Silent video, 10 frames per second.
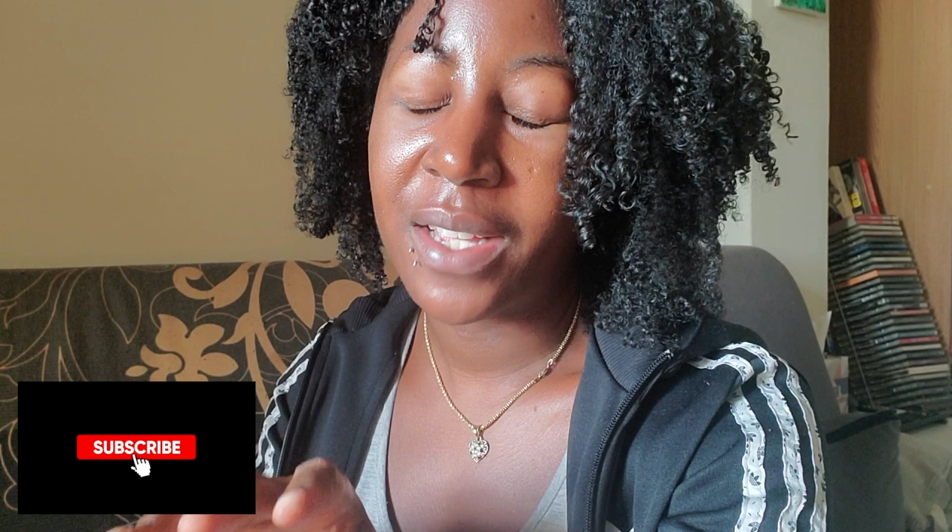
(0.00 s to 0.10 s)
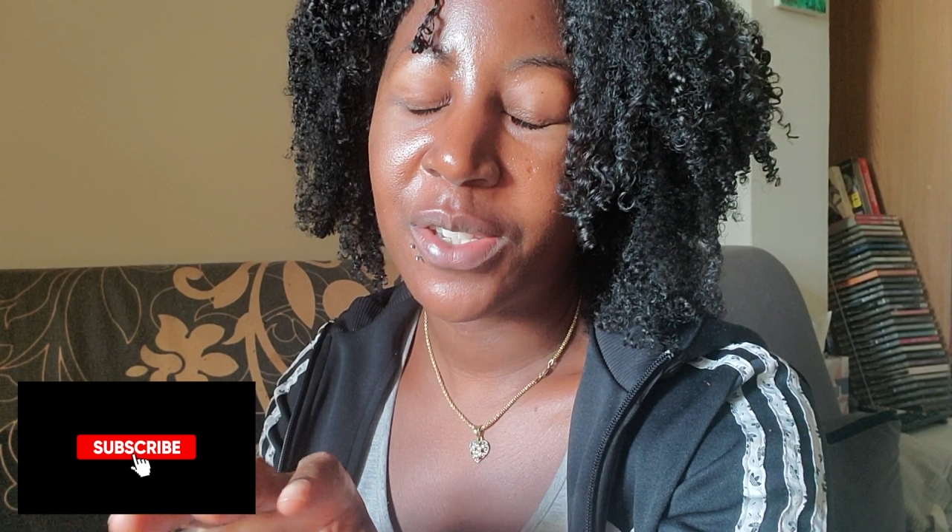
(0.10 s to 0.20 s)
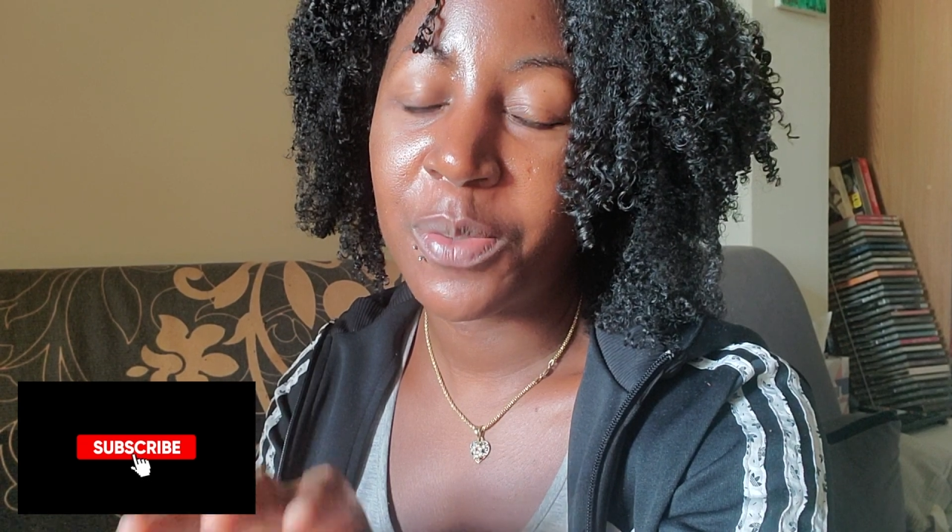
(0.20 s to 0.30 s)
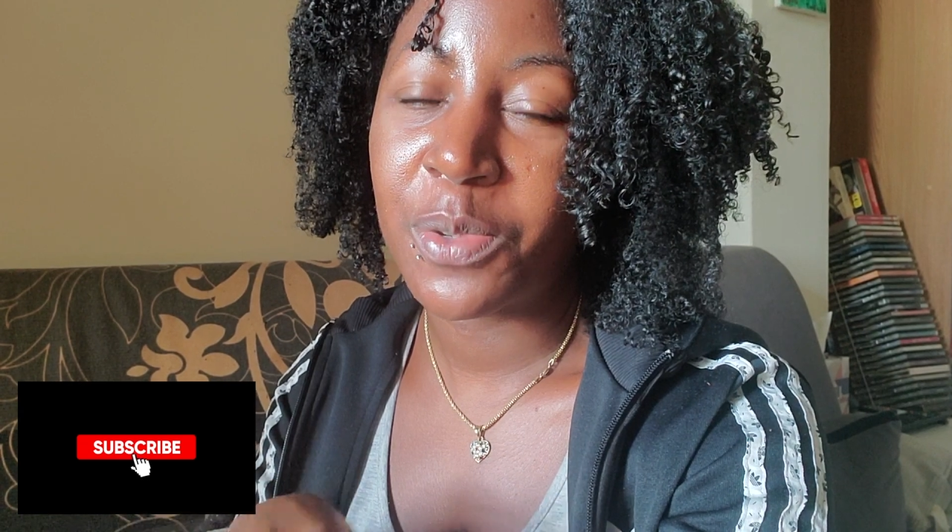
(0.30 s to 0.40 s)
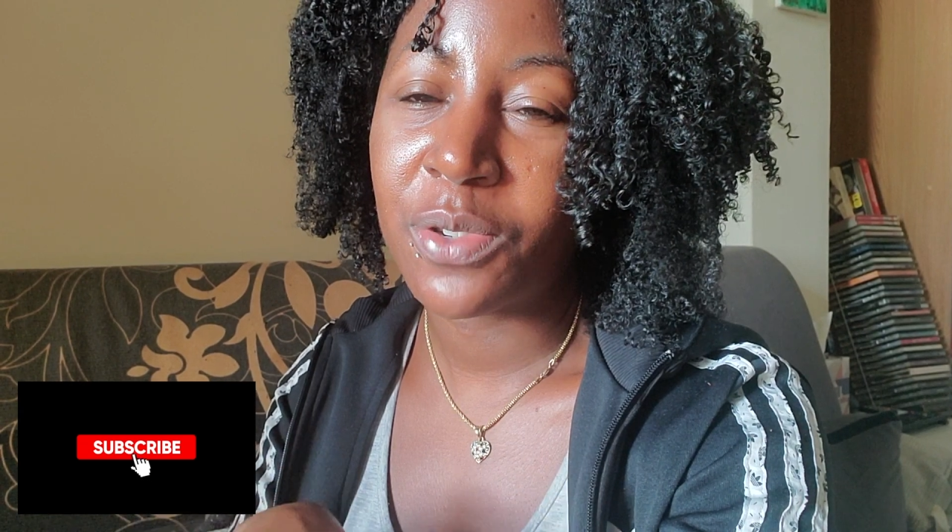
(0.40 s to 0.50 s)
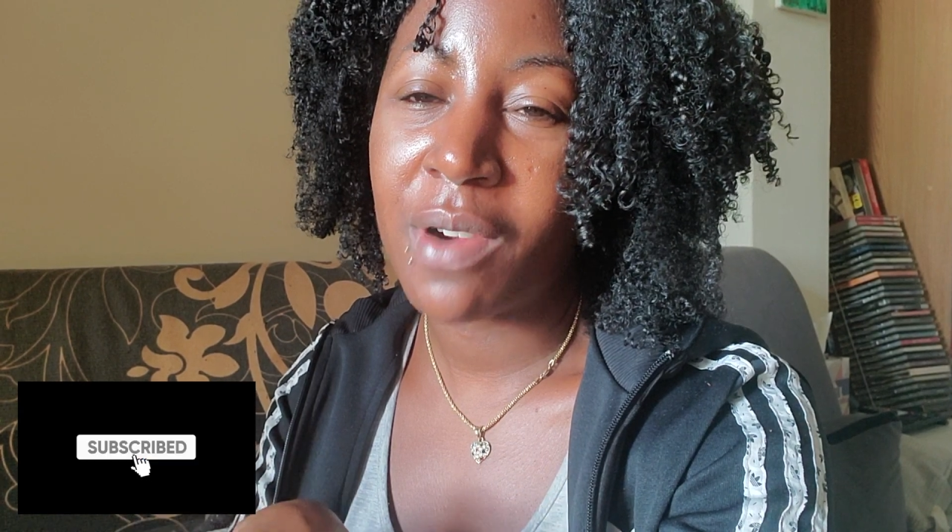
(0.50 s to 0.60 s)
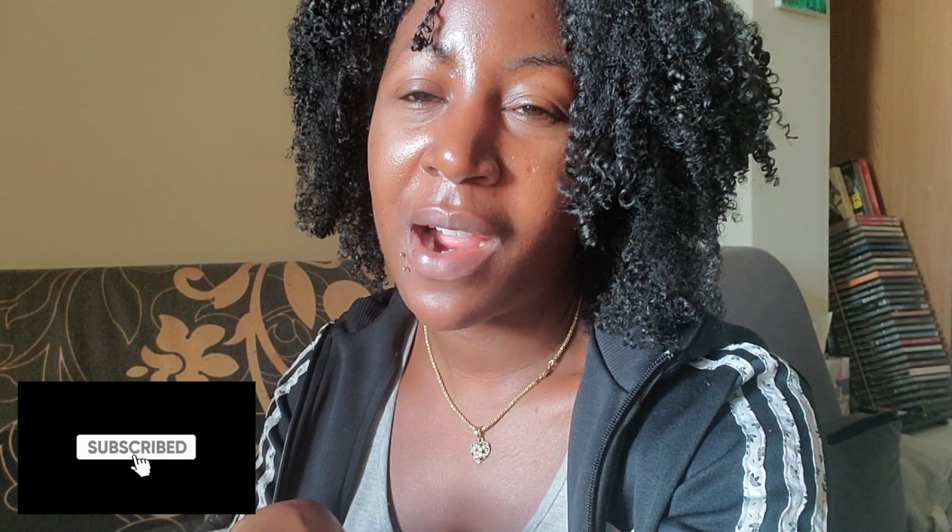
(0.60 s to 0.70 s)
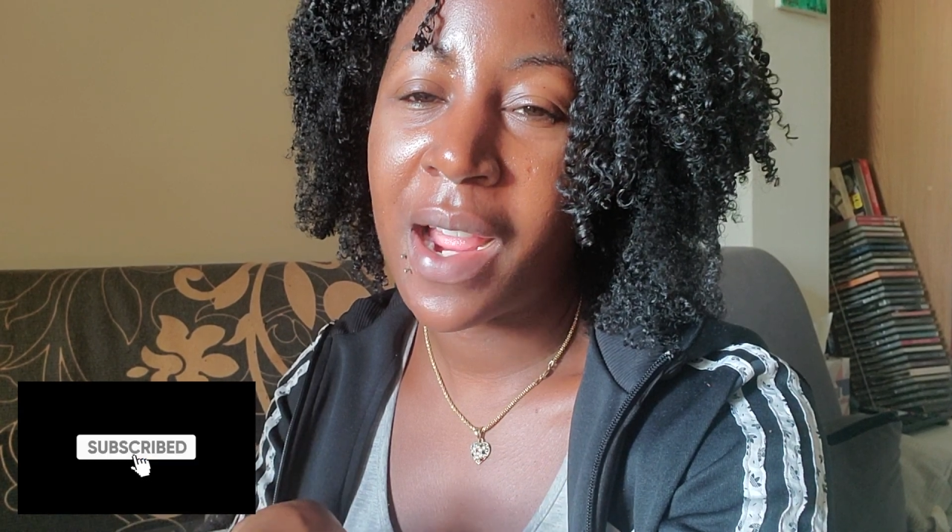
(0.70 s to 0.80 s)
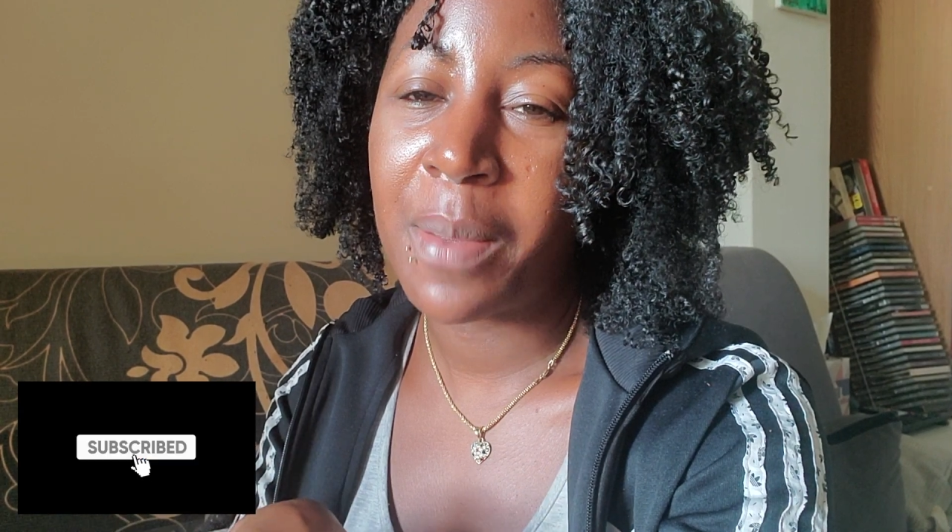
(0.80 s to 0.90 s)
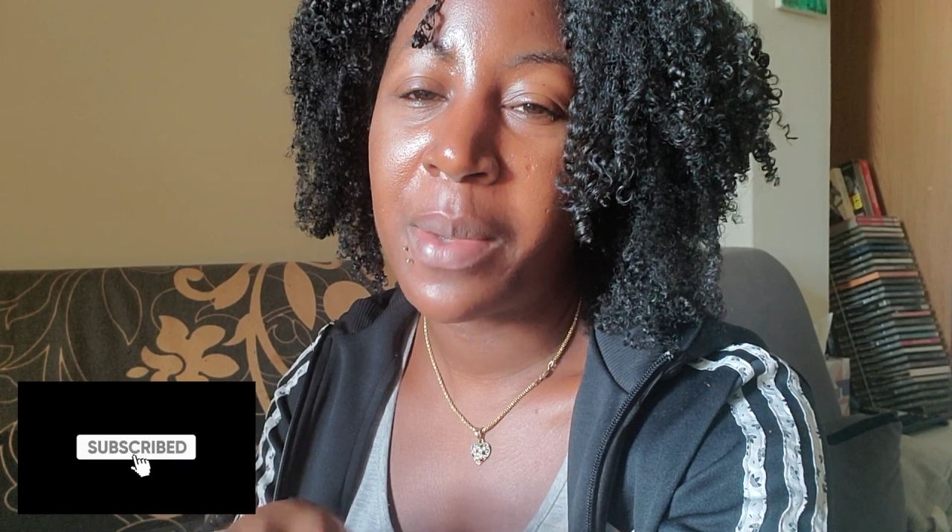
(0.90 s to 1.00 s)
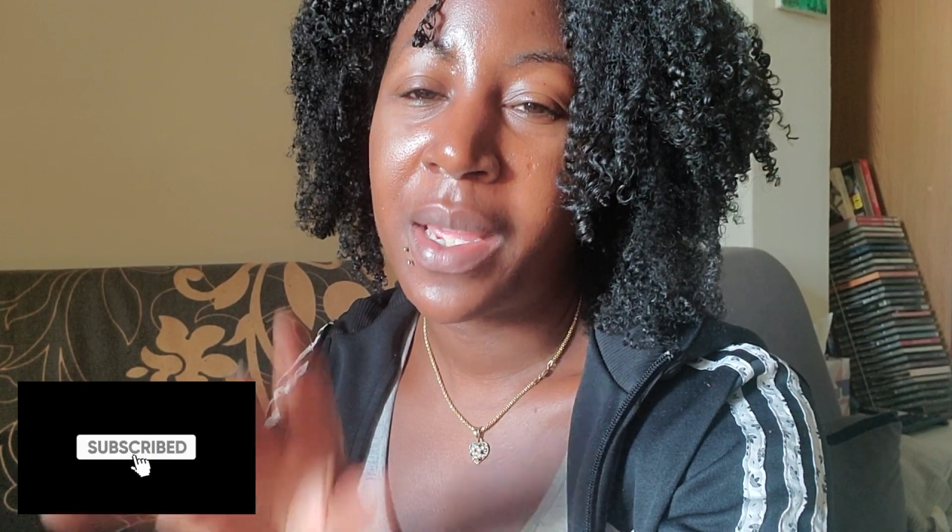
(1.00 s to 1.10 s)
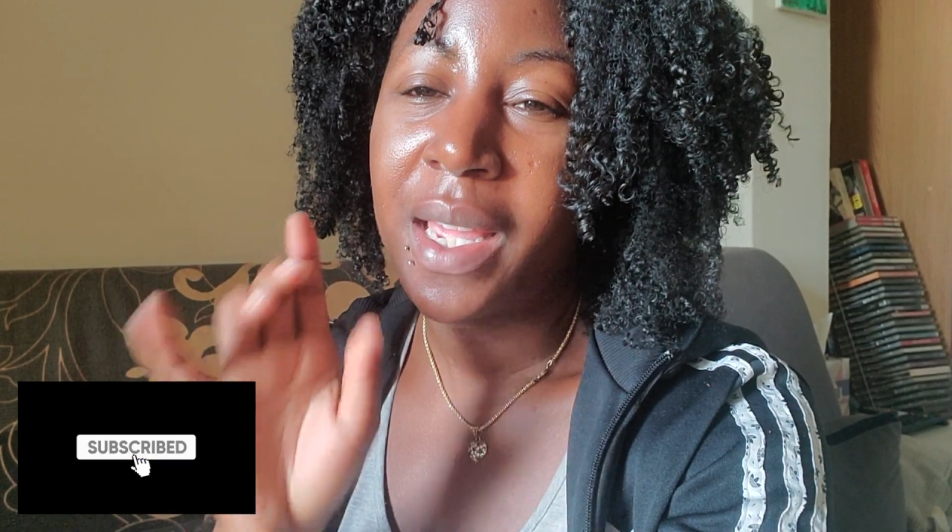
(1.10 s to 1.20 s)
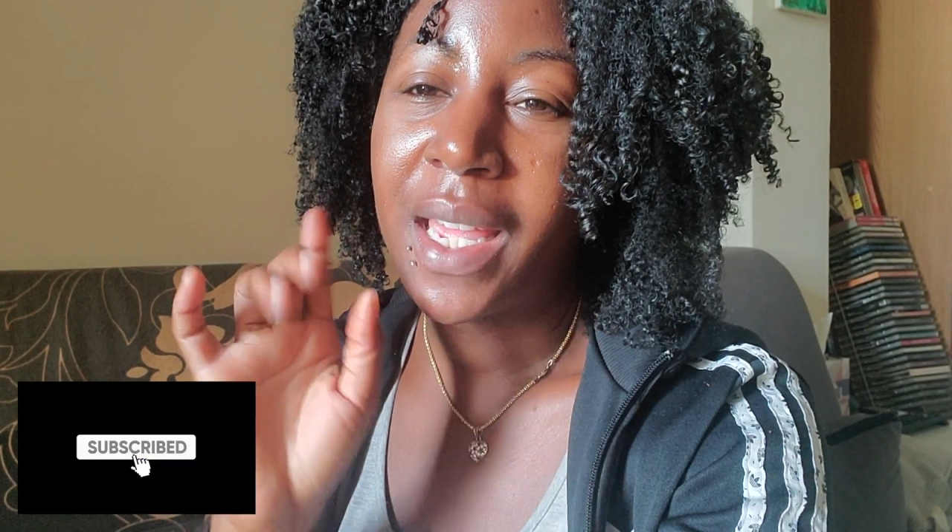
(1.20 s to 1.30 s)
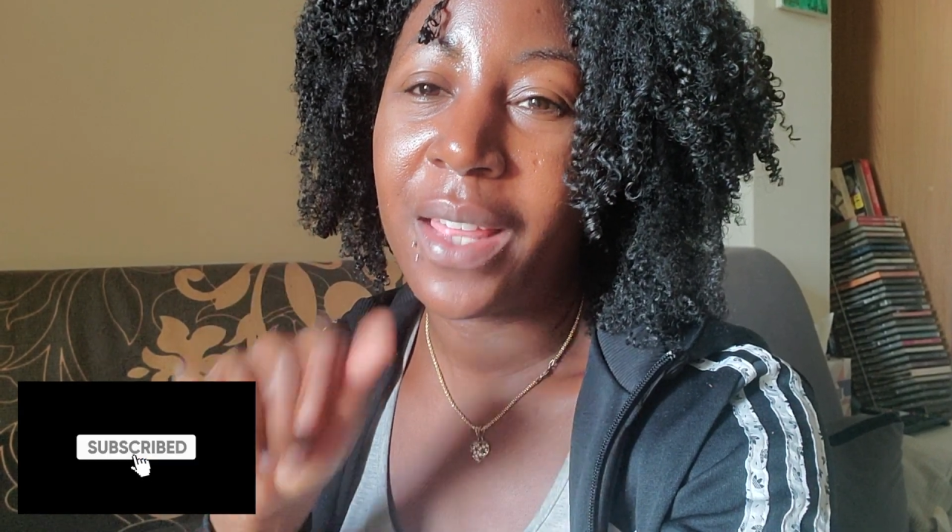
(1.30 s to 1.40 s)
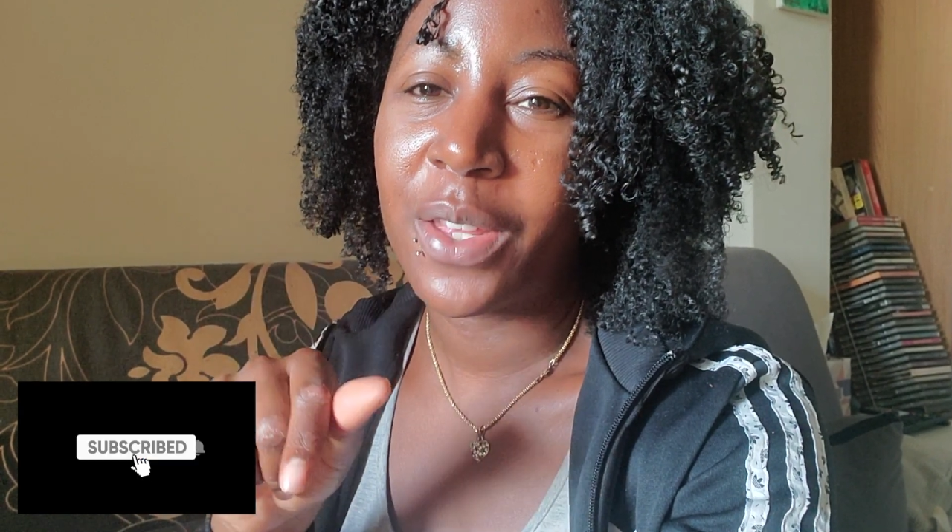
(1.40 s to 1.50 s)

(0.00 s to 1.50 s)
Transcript: subscribe, hit